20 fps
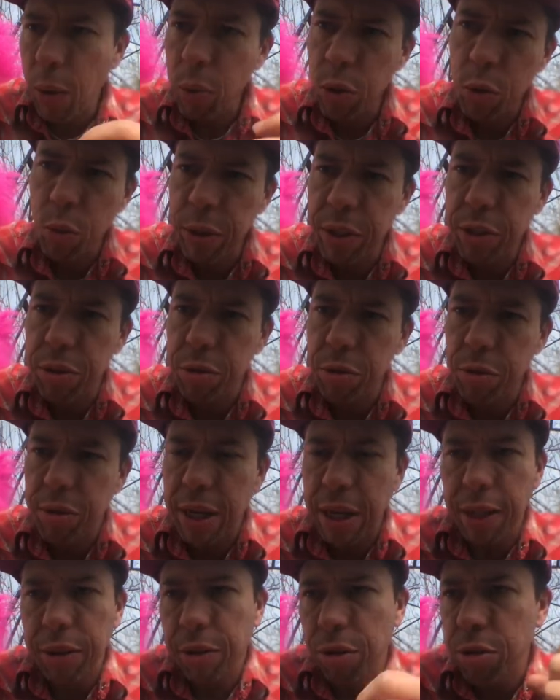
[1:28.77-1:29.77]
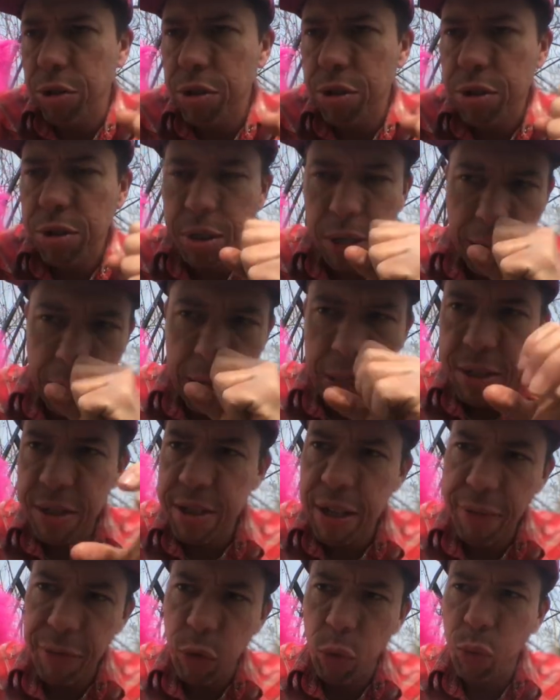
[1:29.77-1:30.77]
would we do that? There's
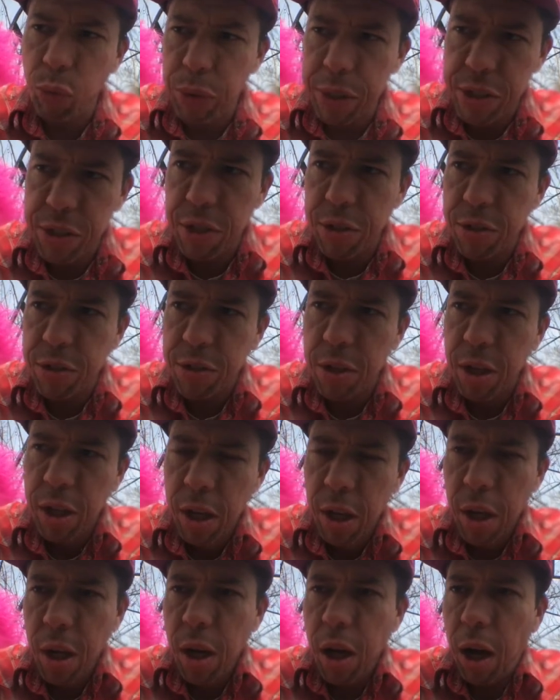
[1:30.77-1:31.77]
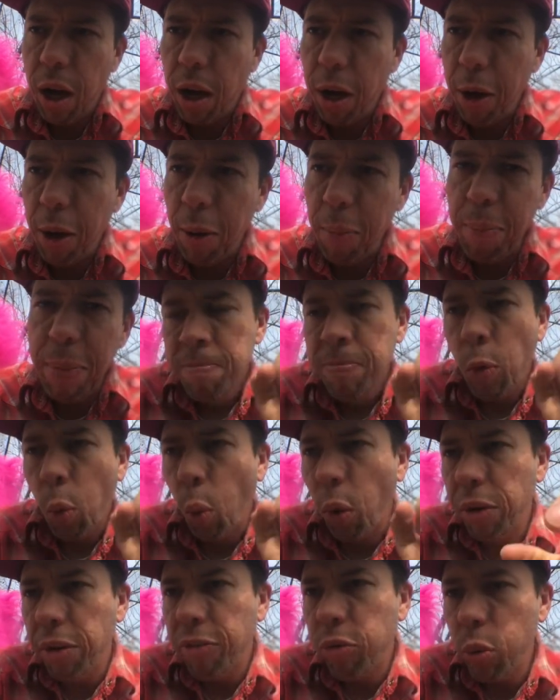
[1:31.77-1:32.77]
several reasons.
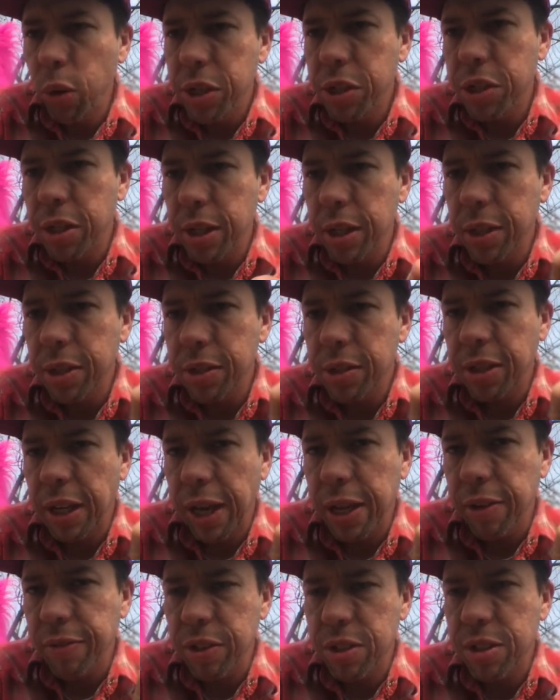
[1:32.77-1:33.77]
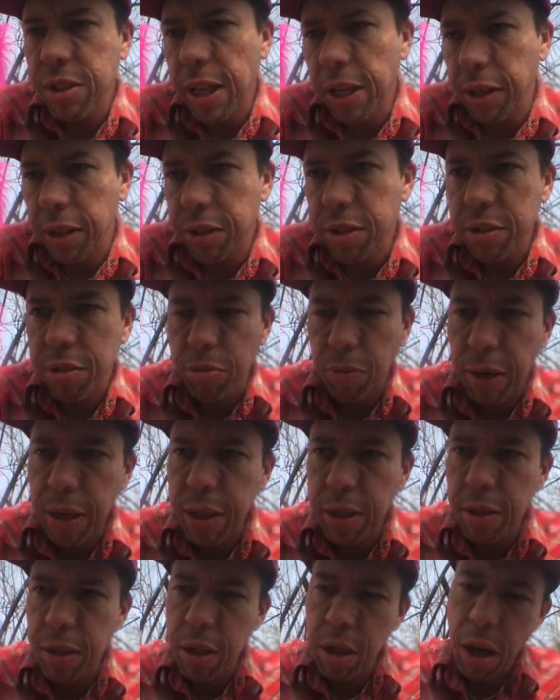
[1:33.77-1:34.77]
One of which is kind of aesthetics,
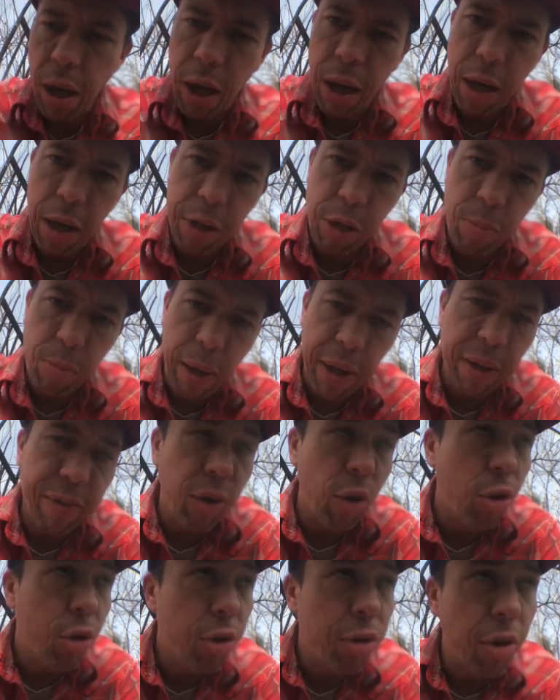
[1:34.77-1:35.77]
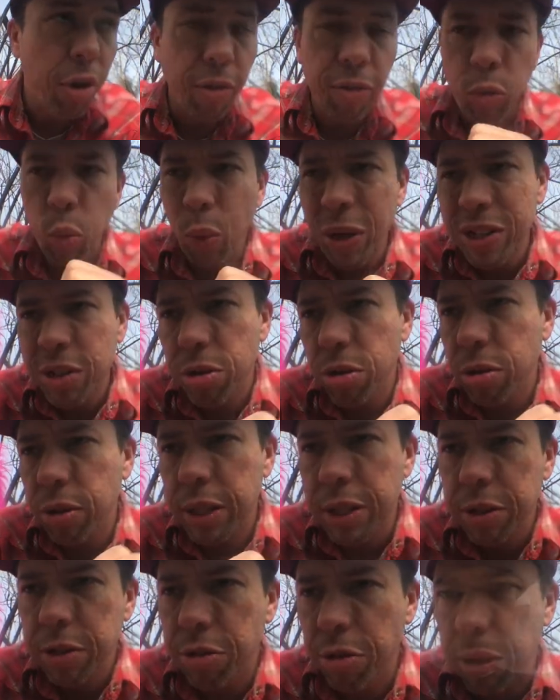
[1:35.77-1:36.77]
right? You might have heard of winter
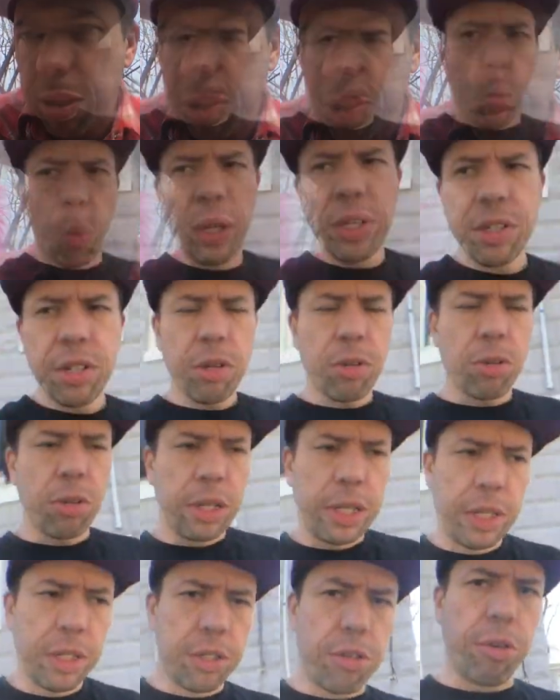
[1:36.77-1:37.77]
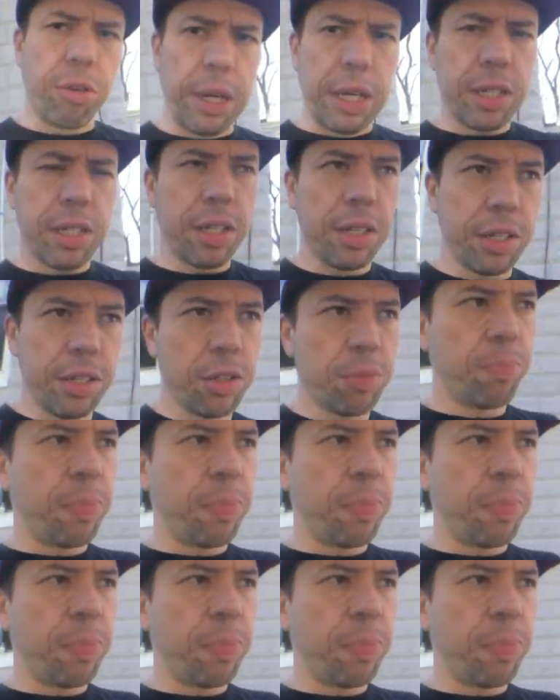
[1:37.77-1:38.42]
interest. Winter interest is